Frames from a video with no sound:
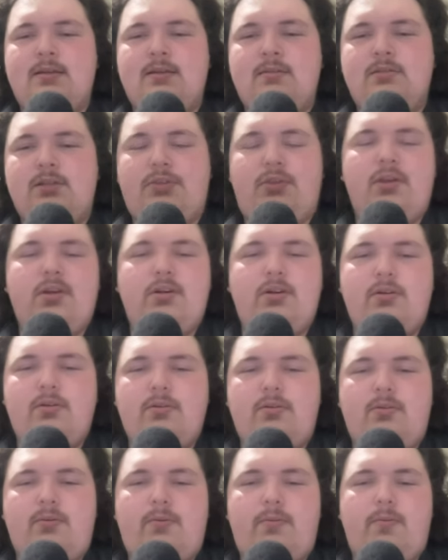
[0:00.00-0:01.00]
The
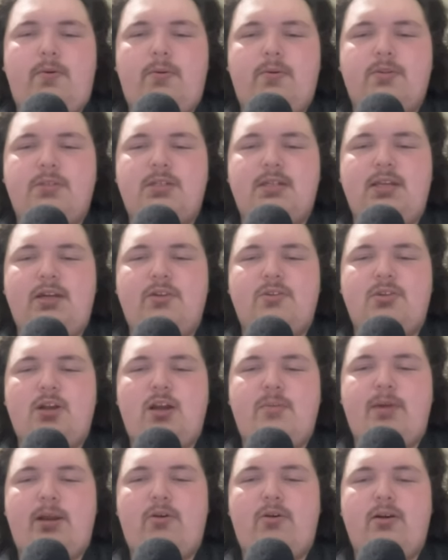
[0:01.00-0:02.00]
Thunder, while we're sitting here
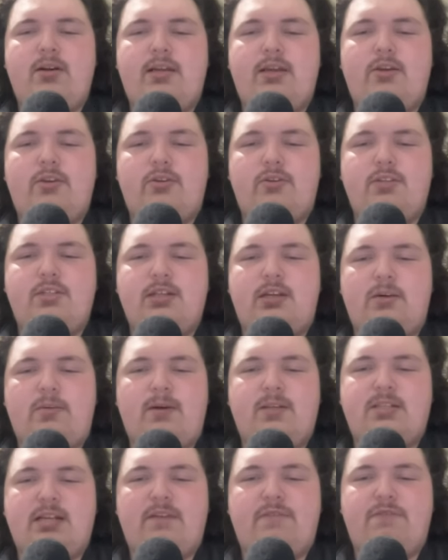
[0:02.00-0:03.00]
talking about how uncharacteristic it
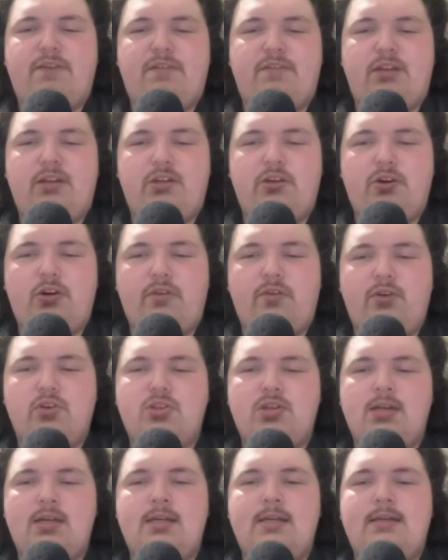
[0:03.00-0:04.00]
was to have 15
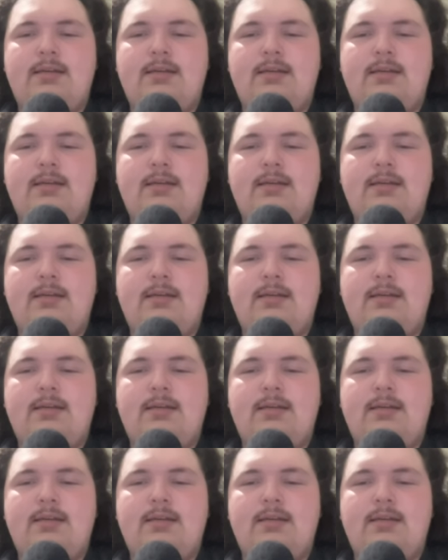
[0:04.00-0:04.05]
turnovers,